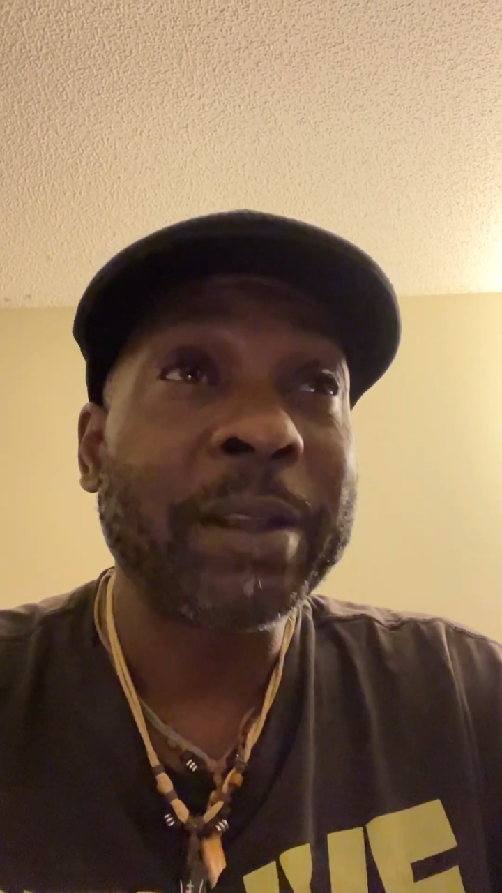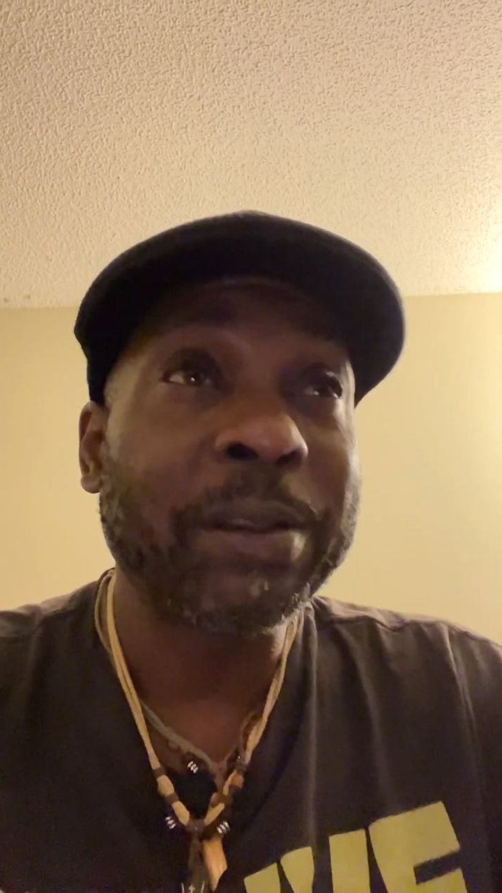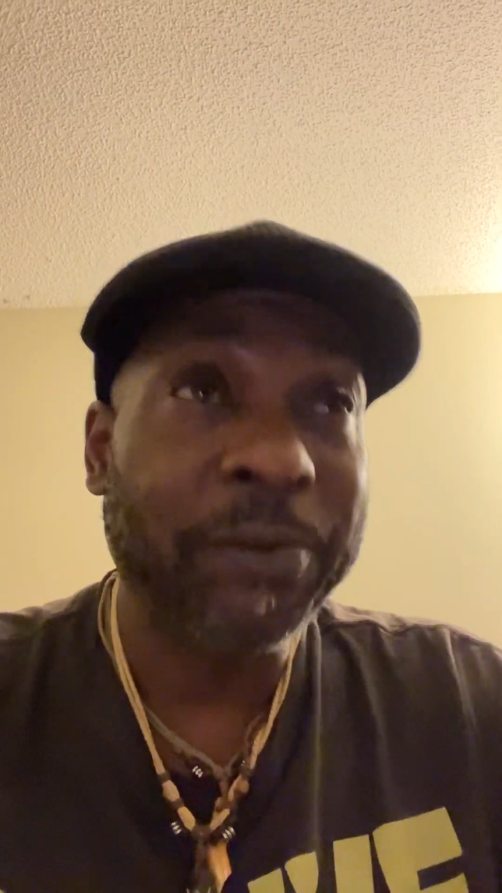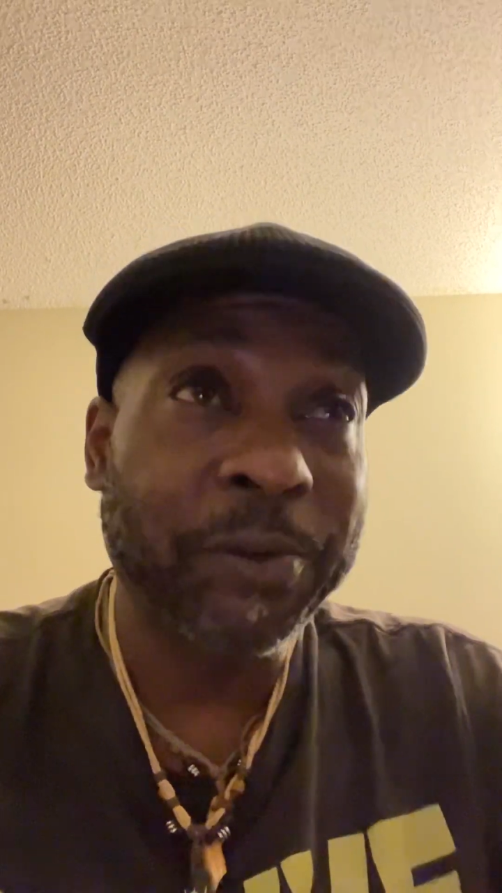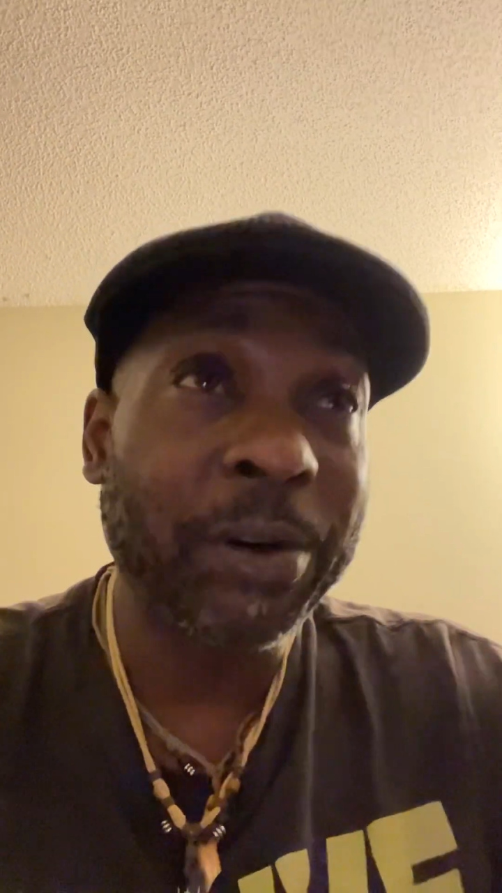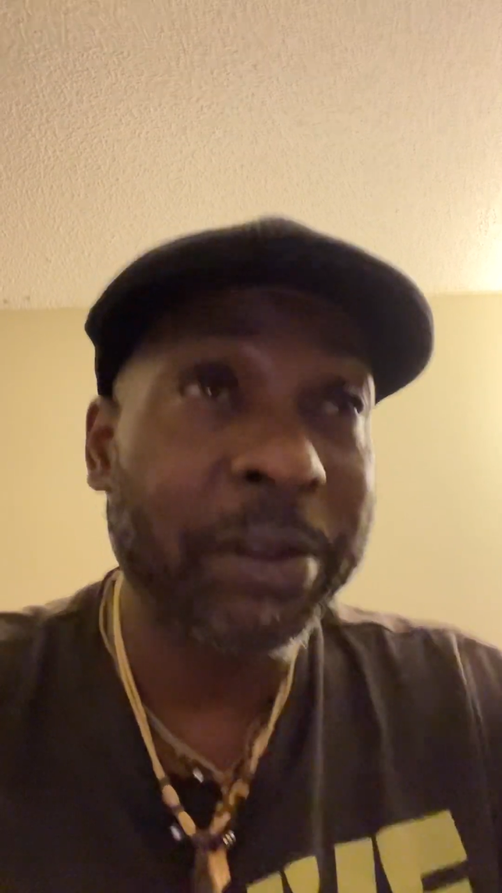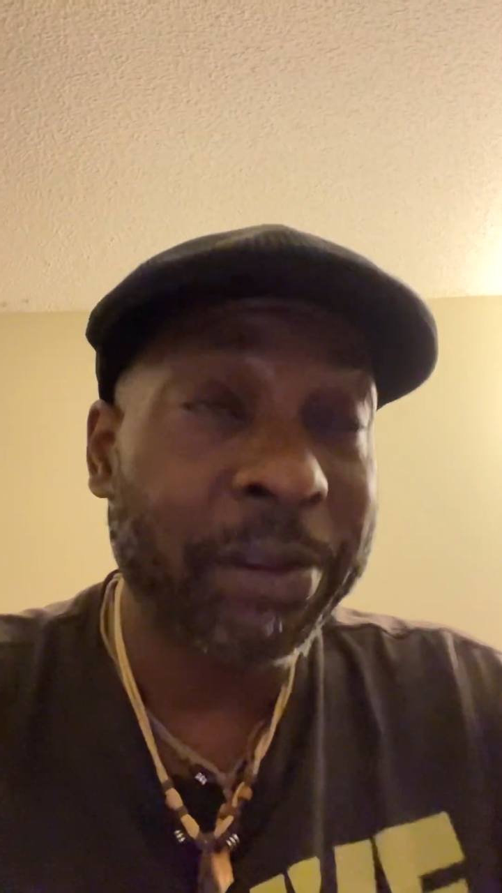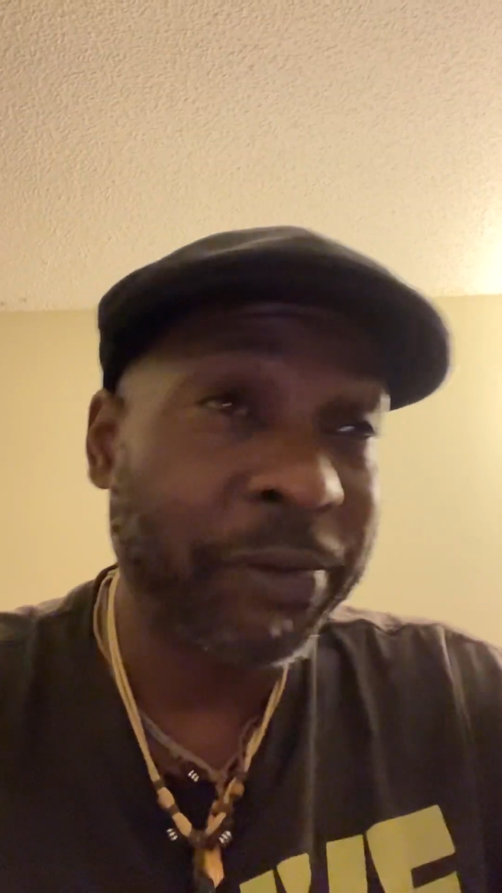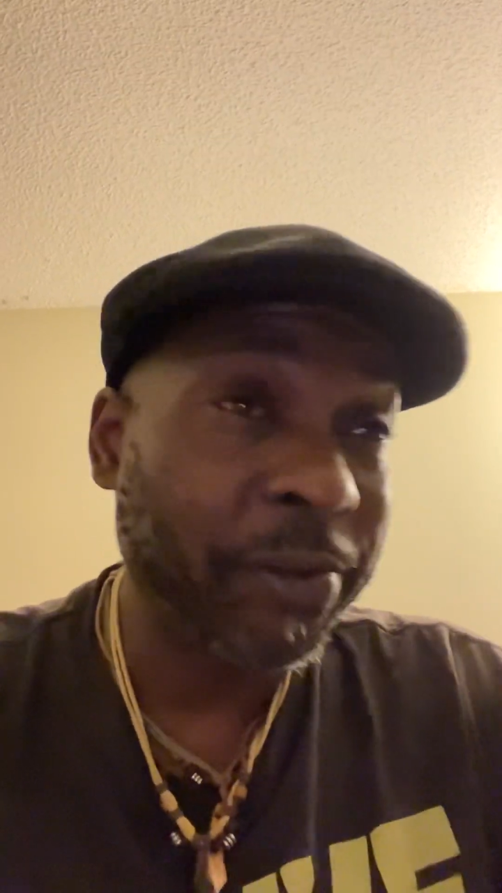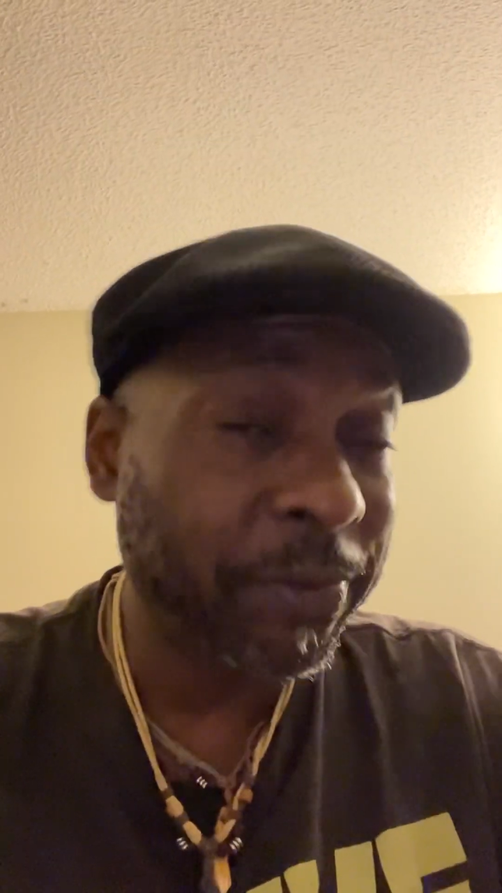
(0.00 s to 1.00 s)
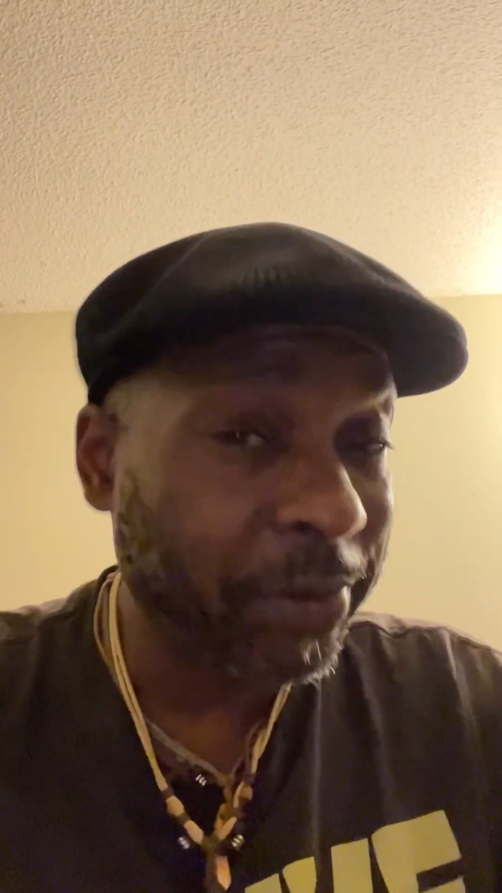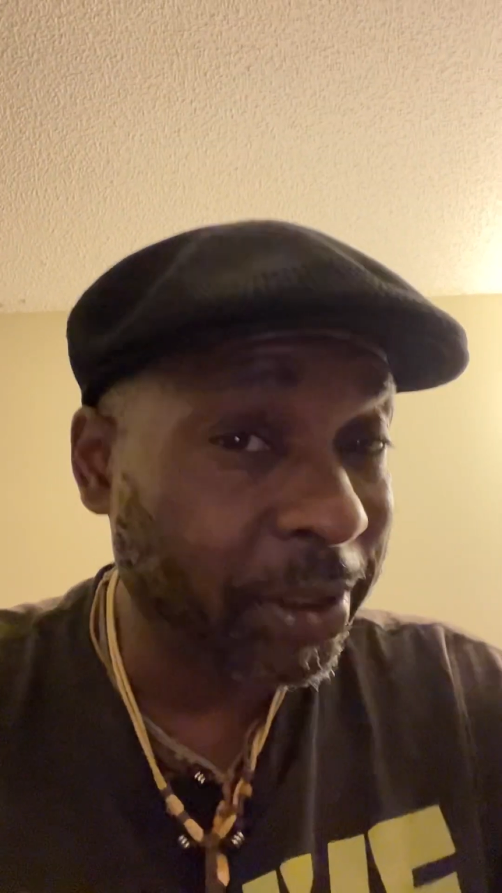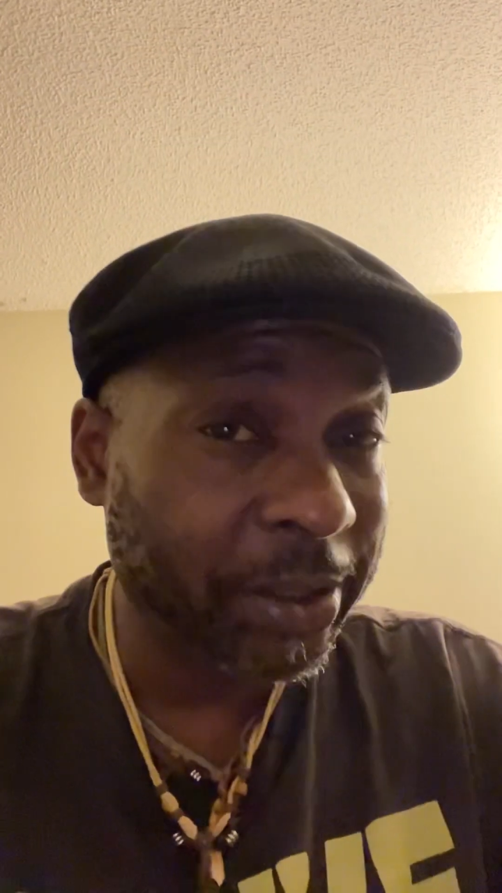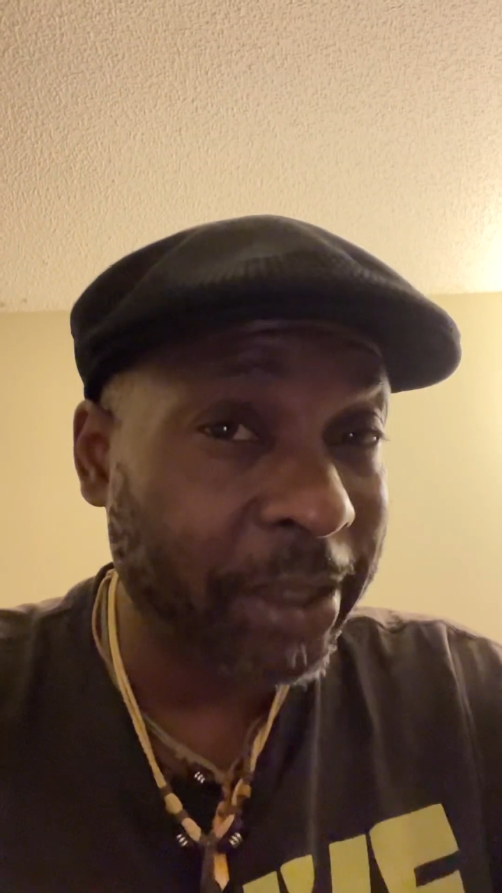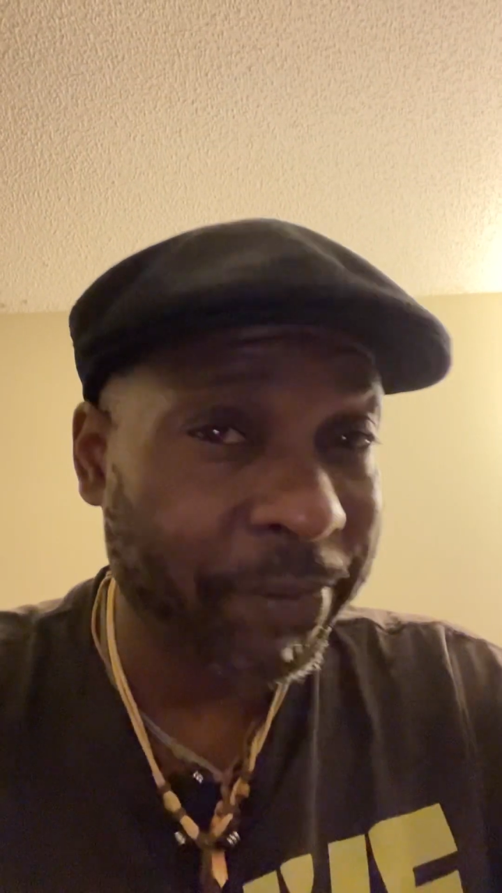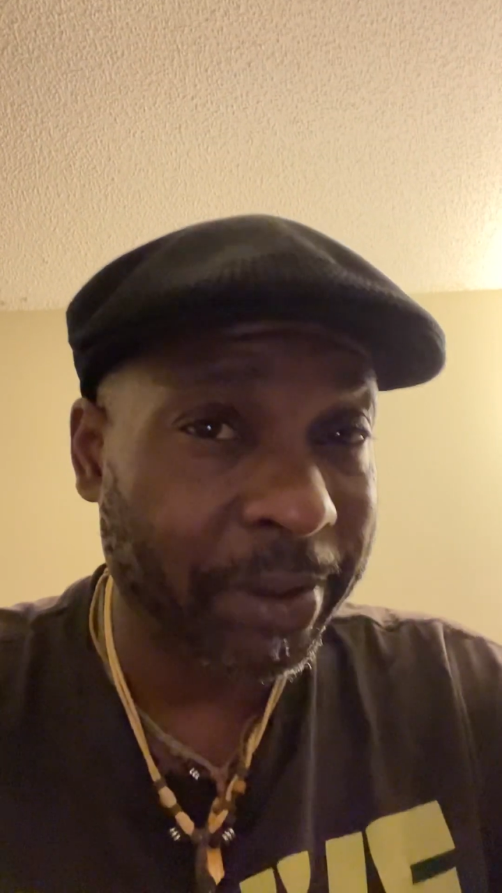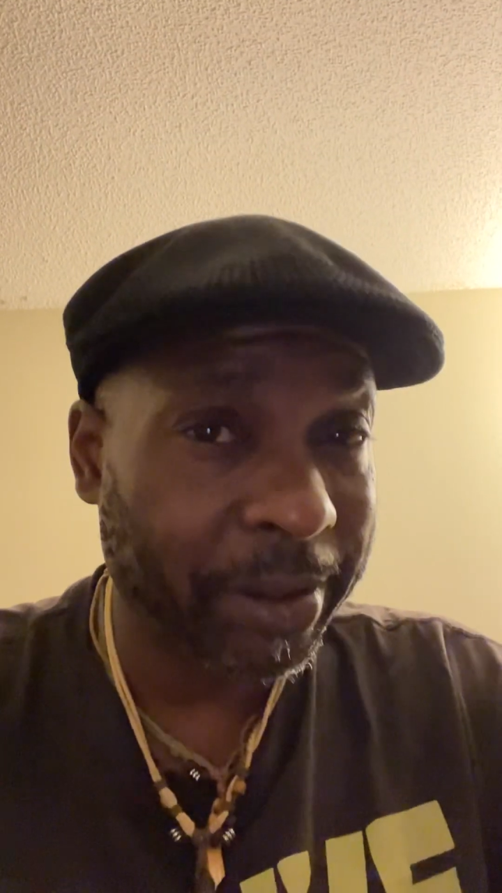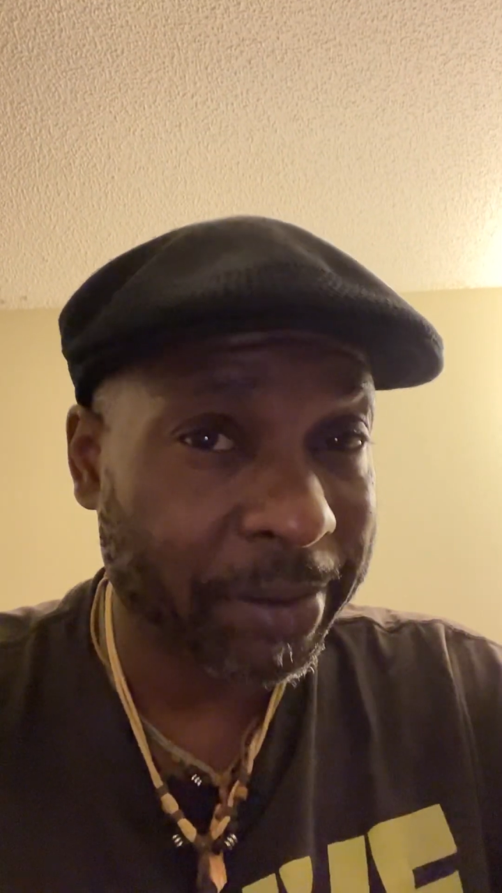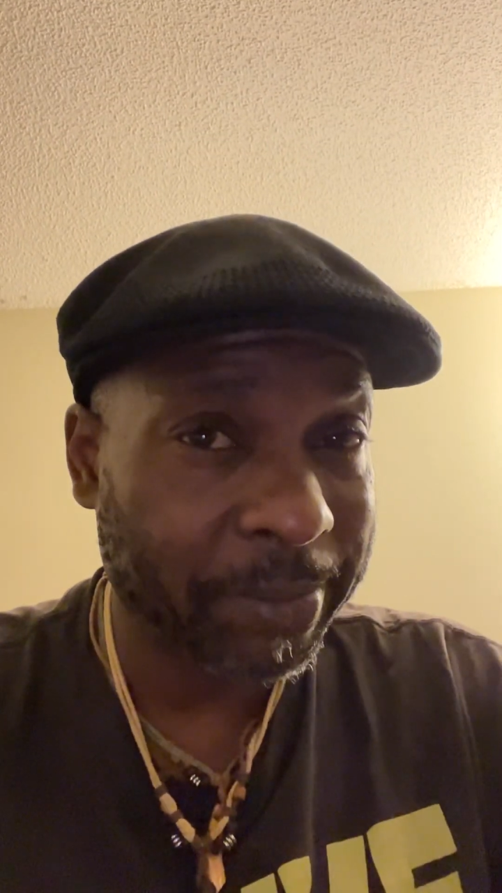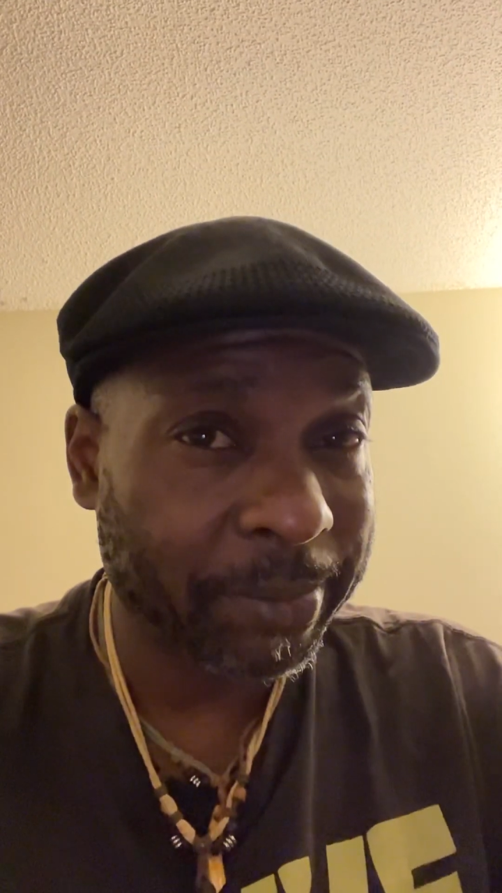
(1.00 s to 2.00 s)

The fourth, the fifth, and the seventh.